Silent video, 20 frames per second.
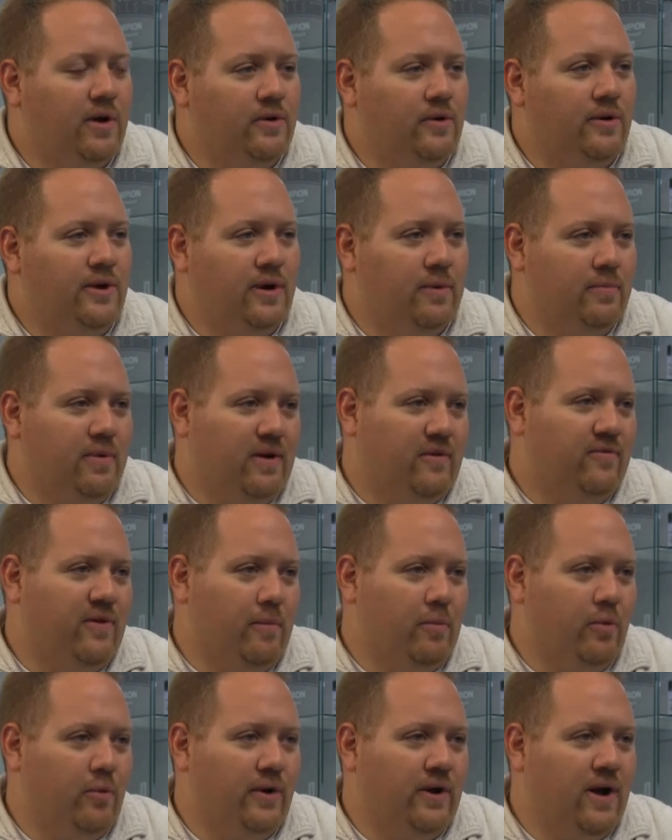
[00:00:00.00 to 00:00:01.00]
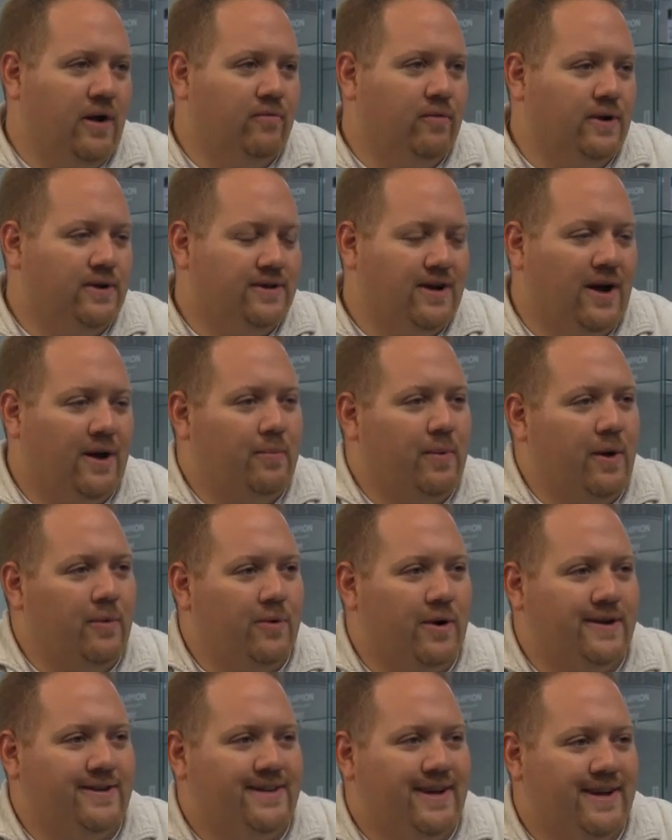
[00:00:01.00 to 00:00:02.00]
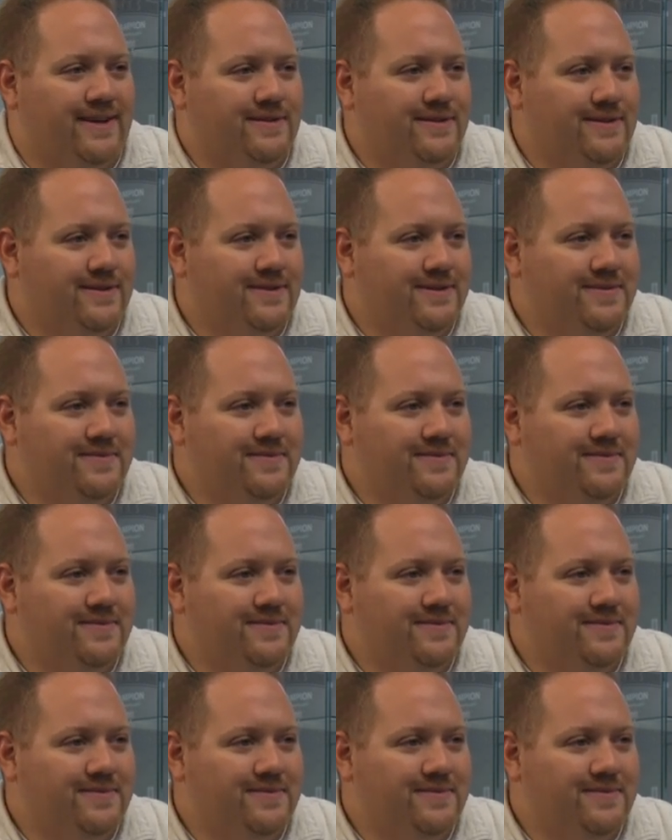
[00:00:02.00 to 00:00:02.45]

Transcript: including a big fumble recovery. Talk about Rontez.